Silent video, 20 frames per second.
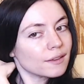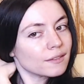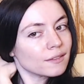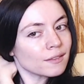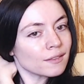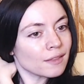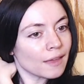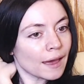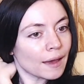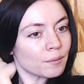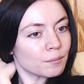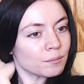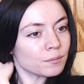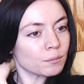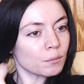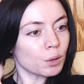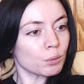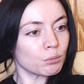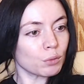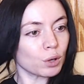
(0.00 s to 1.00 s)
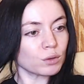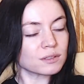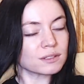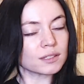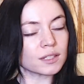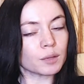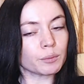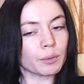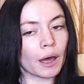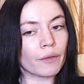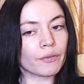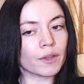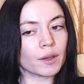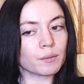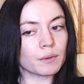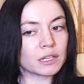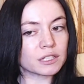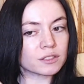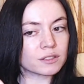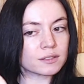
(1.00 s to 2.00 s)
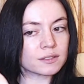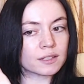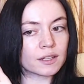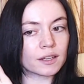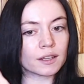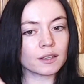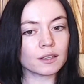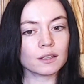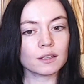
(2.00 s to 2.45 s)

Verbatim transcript: them, mostly about them, I should say.